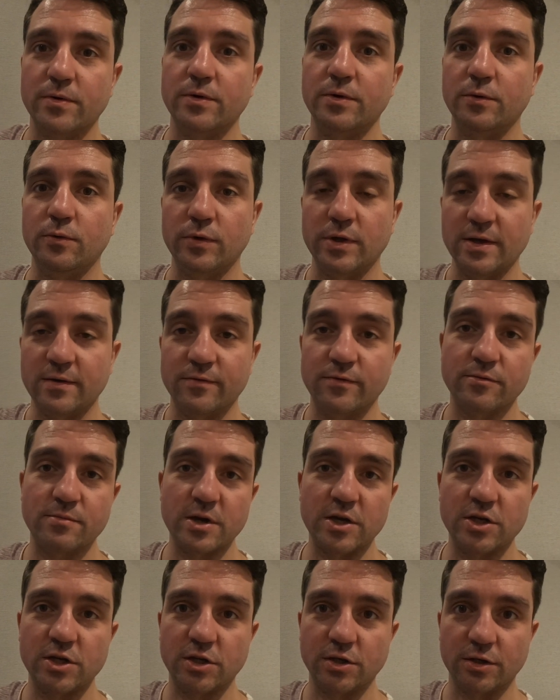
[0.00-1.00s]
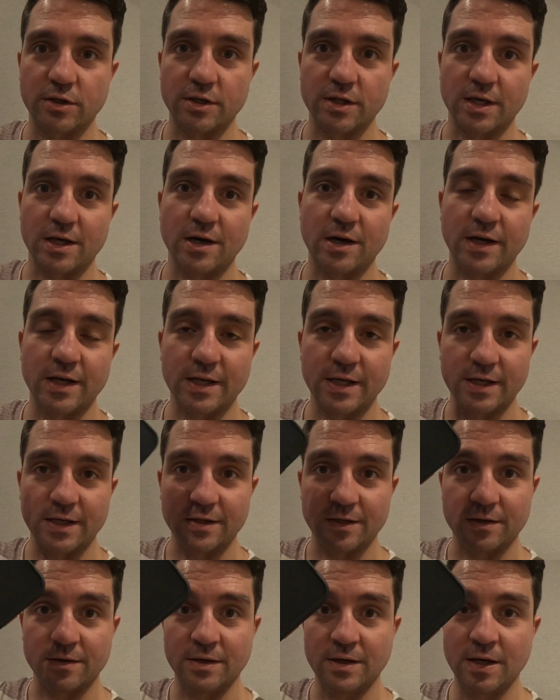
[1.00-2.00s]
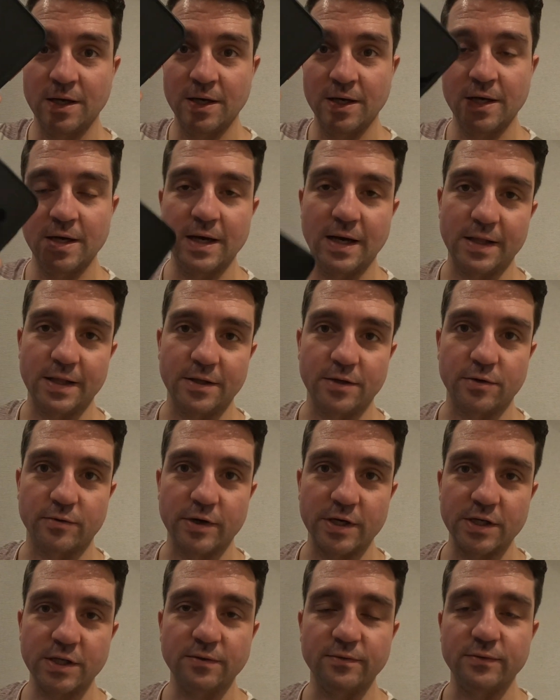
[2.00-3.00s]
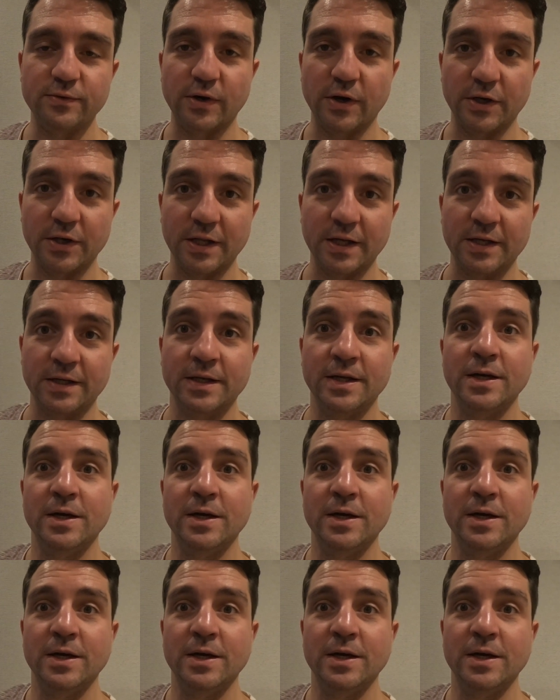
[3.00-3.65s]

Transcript: and all the information and the guiding and the direction finding.